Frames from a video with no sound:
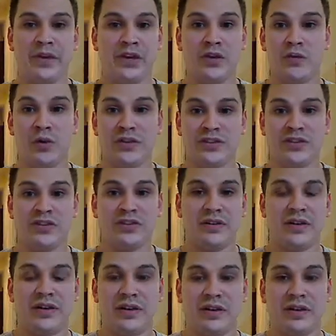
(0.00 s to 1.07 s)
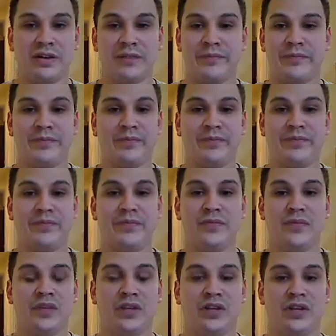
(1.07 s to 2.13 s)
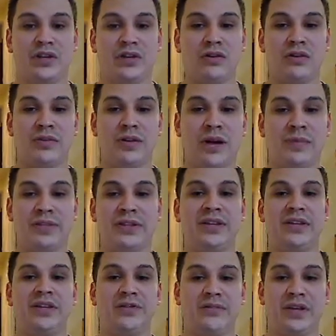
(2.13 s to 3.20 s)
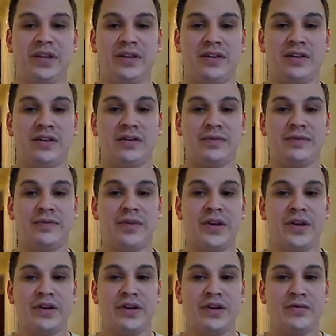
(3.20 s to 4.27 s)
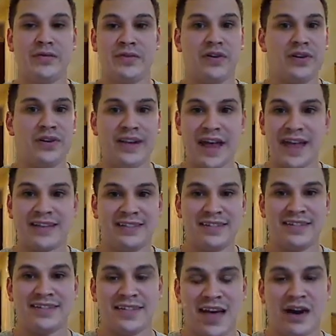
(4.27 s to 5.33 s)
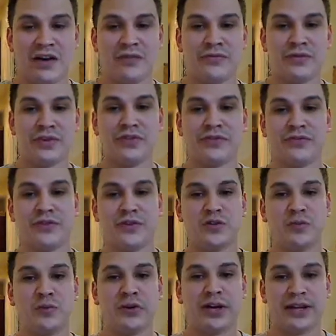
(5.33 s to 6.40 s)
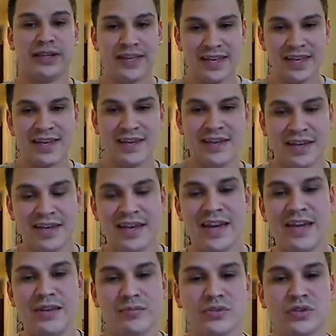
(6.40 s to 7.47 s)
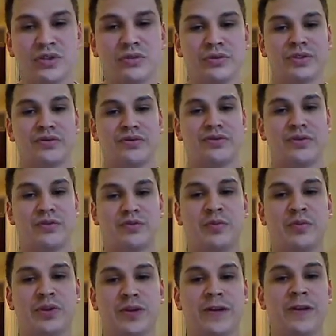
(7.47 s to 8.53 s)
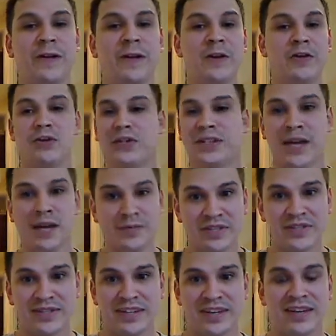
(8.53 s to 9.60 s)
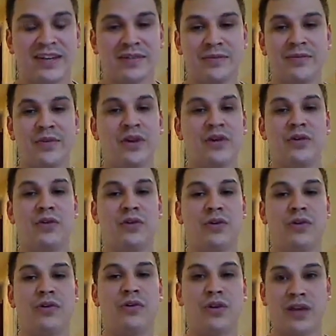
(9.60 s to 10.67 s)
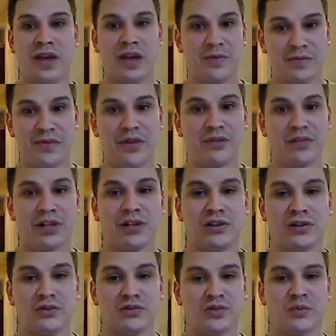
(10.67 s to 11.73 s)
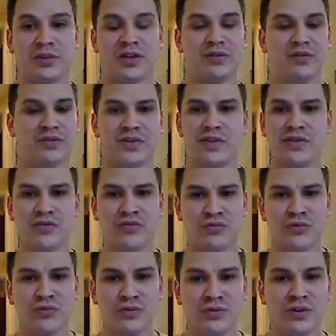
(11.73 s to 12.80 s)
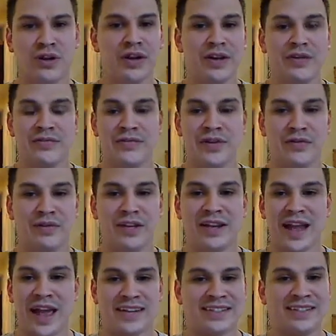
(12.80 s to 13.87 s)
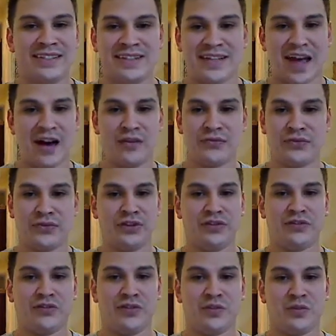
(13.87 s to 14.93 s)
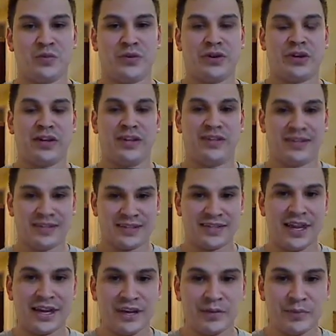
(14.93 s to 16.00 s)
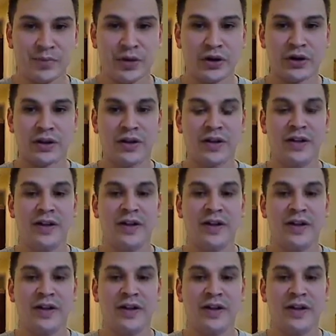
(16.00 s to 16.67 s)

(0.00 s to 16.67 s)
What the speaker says: he wasn't. I believe he was very nasty to Alfred in the first book. I think he hit him too in the first book, or attempted to hit him, or came very close. But he was very rude, very nasty to Alfred in the first book. And in the second book,